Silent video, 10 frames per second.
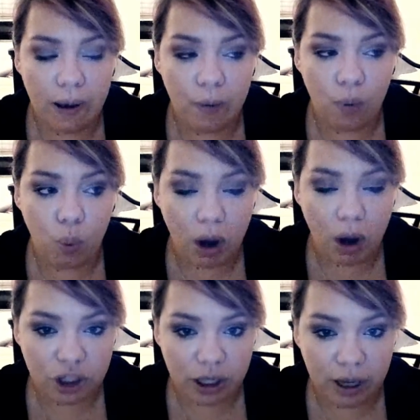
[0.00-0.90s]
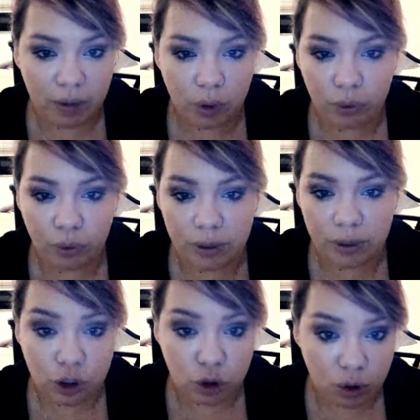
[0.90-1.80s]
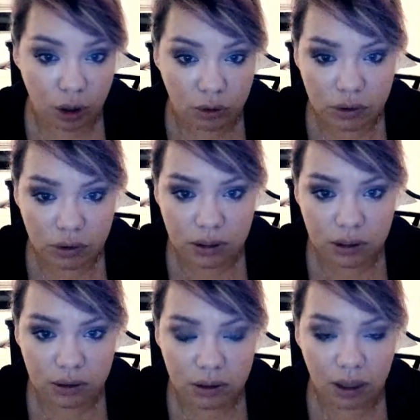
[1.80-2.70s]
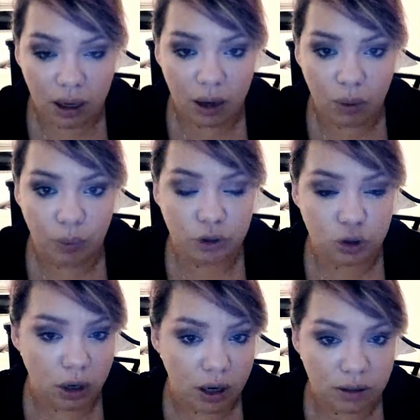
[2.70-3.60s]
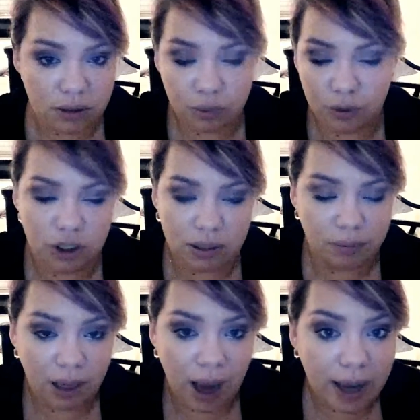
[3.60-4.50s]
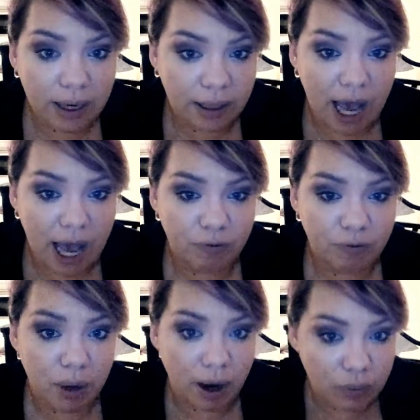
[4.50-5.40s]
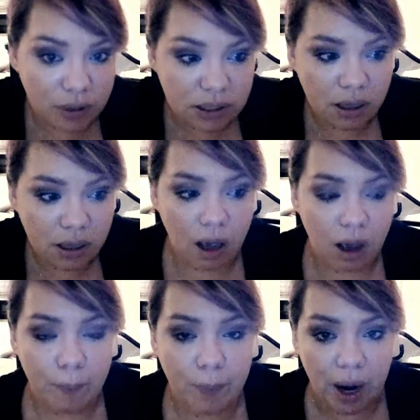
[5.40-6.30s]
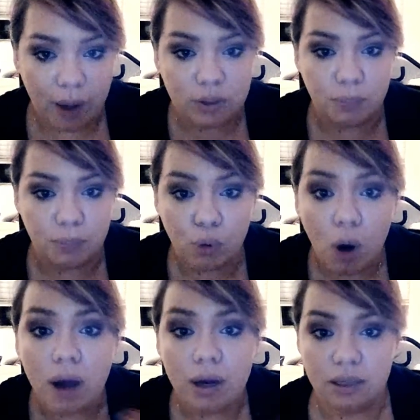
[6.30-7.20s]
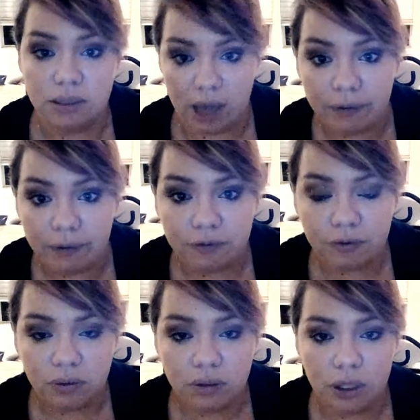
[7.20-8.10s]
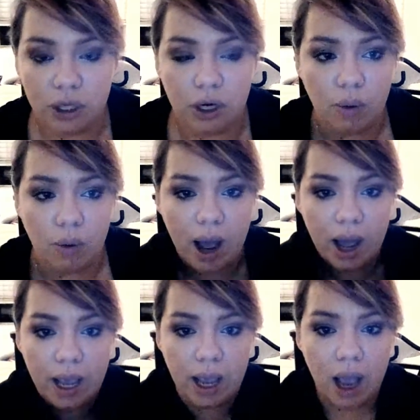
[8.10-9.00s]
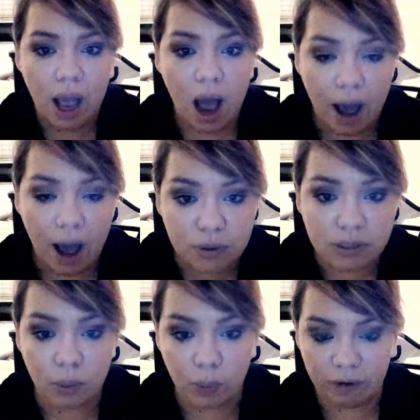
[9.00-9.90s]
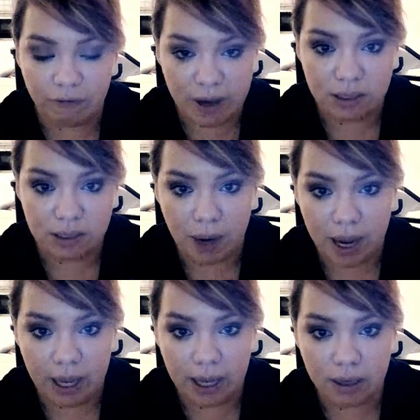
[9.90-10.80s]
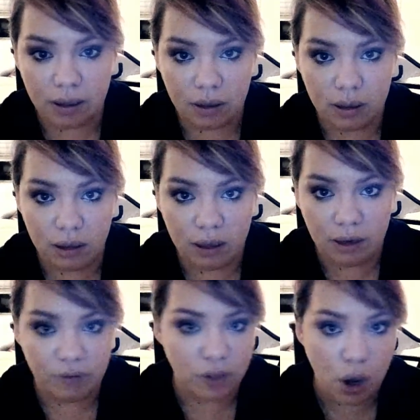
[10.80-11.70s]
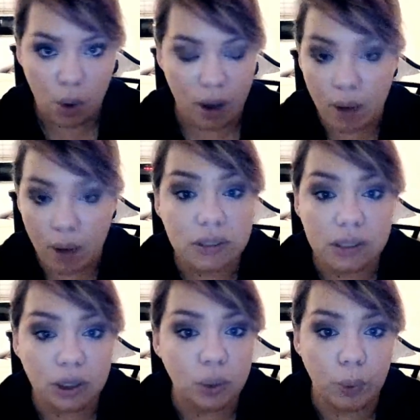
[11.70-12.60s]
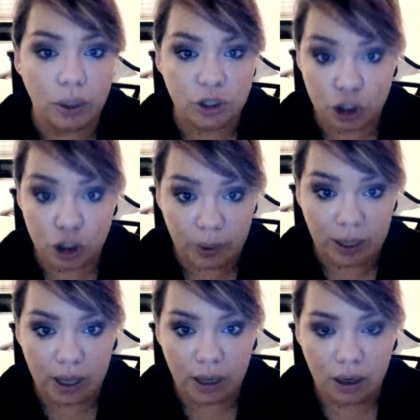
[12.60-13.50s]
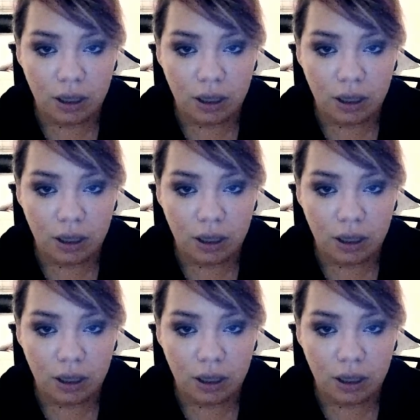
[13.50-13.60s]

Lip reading: Watching him go through his struggles with drugs, which is something I didn't have, but I was a product of, I was the one affected by it, even though I wasn't the one doing it.